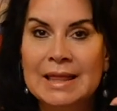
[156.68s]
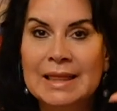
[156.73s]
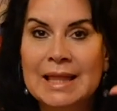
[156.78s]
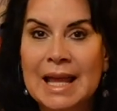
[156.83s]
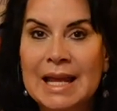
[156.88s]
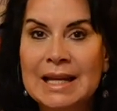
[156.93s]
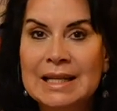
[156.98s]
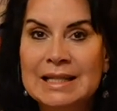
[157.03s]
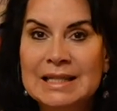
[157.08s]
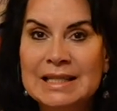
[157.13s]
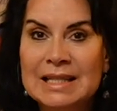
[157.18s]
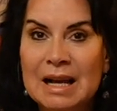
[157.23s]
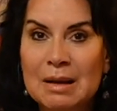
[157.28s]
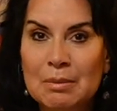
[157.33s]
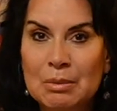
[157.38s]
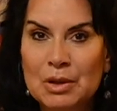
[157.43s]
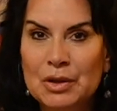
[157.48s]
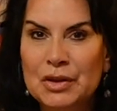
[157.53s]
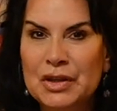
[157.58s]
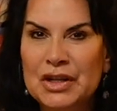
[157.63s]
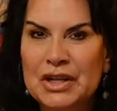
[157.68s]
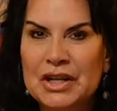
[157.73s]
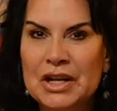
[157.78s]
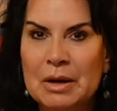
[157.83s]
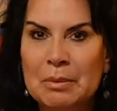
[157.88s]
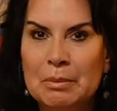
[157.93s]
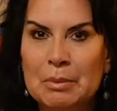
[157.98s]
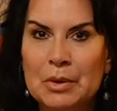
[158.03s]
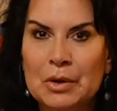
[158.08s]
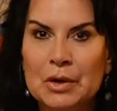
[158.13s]
they doubled the
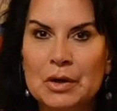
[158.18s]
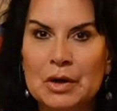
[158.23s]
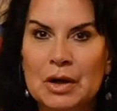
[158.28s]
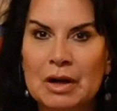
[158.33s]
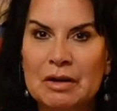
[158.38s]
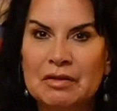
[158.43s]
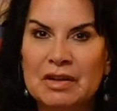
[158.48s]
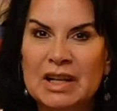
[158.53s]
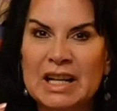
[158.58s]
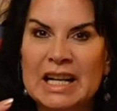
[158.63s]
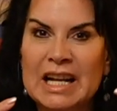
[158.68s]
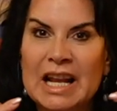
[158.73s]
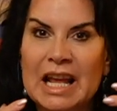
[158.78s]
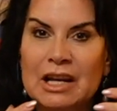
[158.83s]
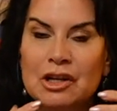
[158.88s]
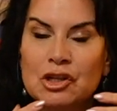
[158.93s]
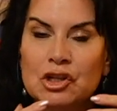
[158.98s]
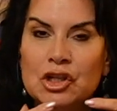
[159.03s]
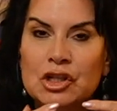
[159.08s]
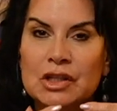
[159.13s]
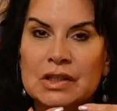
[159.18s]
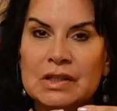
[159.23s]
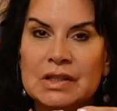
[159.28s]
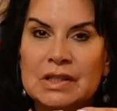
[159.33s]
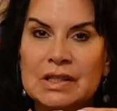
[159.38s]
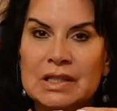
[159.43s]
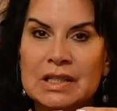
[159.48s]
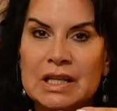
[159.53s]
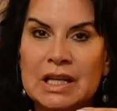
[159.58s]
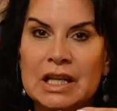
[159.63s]
number of
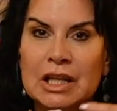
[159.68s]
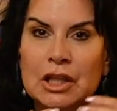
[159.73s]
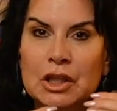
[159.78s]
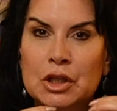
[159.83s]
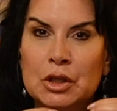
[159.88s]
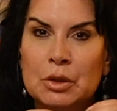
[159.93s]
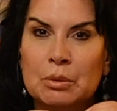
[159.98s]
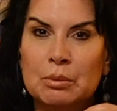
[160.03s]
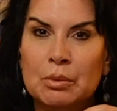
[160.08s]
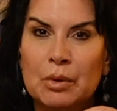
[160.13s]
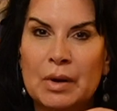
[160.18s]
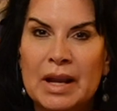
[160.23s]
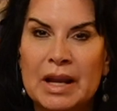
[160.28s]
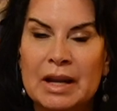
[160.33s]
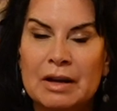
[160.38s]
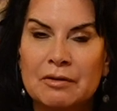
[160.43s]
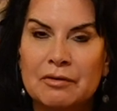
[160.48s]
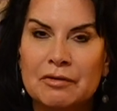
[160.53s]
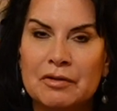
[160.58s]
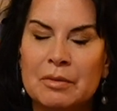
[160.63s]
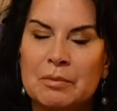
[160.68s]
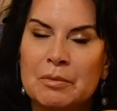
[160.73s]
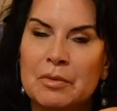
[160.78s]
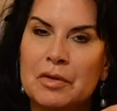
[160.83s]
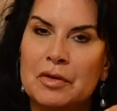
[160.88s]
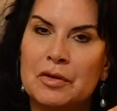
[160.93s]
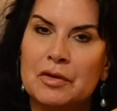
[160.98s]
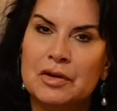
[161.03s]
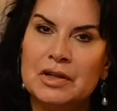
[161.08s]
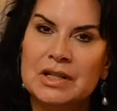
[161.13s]
connections in their brain from
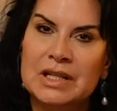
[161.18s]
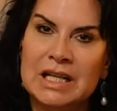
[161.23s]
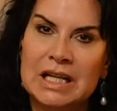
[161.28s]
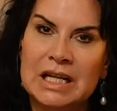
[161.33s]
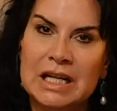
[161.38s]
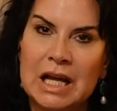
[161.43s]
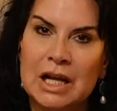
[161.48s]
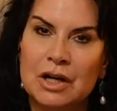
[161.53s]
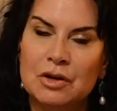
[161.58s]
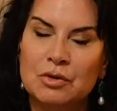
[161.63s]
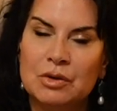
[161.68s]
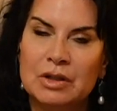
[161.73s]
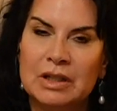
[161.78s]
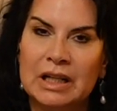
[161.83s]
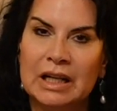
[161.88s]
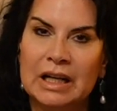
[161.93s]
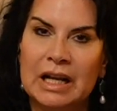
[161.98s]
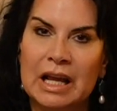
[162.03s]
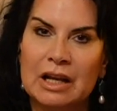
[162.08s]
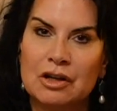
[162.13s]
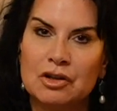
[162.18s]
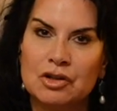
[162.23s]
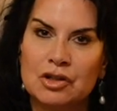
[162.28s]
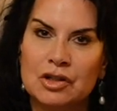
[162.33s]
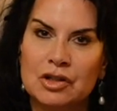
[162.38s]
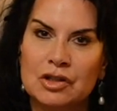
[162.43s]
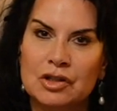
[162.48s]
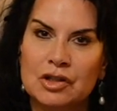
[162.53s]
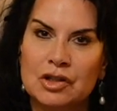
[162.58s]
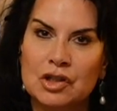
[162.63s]
1,300
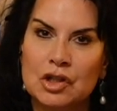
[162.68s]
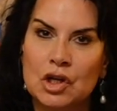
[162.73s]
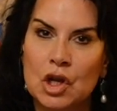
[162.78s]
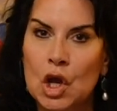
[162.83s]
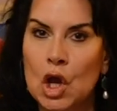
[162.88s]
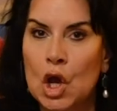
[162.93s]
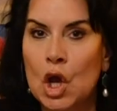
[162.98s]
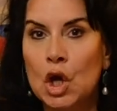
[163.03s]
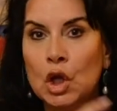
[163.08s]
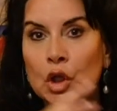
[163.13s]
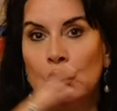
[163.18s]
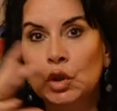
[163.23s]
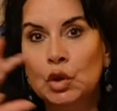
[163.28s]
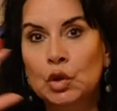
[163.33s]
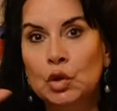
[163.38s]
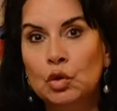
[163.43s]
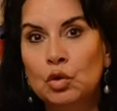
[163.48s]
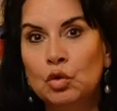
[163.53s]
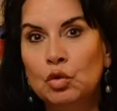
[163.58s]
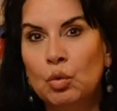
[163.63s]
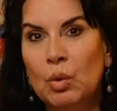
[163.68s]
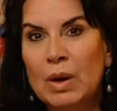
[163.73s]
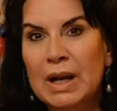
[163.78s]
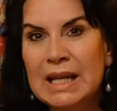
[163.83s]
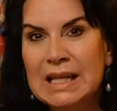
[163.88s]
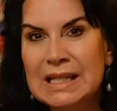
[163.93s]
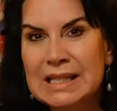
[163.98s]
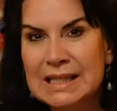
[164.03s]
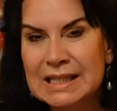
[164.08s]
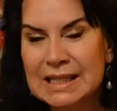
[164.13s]
connections to
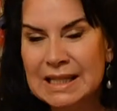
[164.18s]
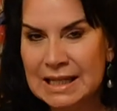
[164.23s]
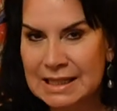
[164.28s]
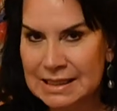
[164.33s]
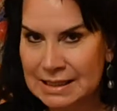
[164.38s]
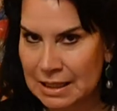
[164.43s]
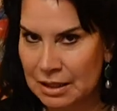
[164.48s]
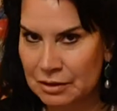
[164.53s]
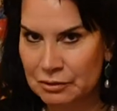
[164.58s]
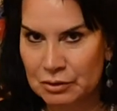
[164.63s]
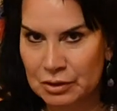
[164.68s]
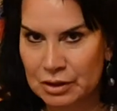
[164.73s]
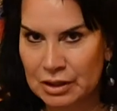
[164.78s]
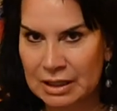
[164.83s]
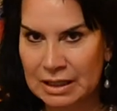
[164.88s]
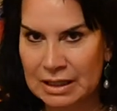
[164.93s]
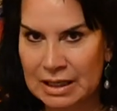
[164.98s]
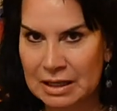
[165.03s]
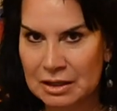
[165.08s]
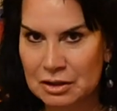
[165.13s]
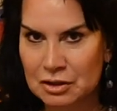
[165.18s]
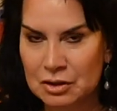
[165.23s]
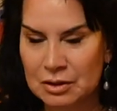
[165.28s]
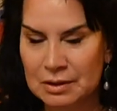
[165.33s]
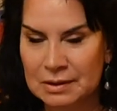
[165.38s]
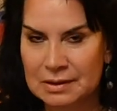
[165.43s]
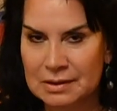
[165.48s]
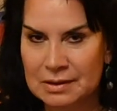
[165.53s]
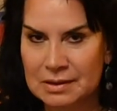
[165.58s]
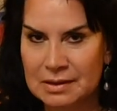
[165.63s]
2,600
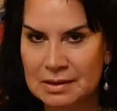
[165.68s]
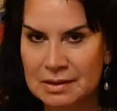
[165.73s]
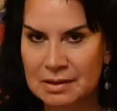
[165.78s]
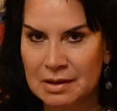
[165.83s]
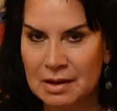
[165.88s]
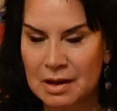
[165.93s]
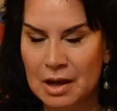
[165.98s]
connections.